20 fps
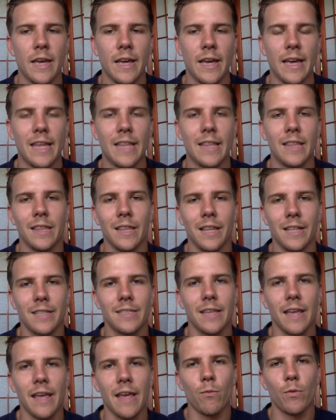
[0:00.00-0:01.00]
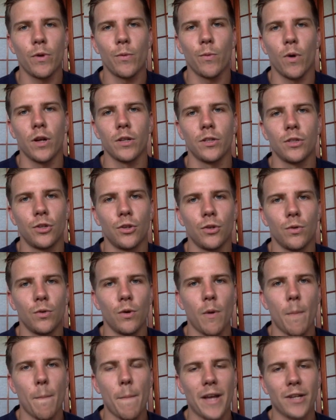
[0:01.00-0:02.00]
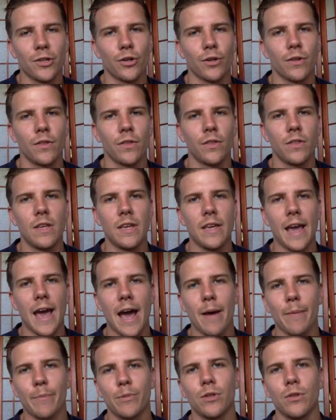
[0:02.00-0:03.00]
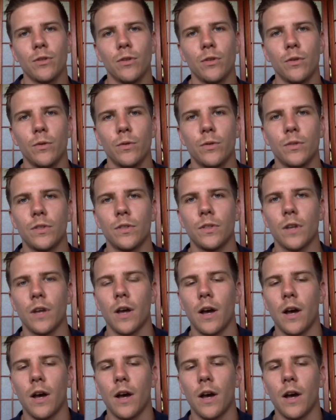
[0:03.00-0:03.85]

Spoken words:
And let's say we want to measure the absolute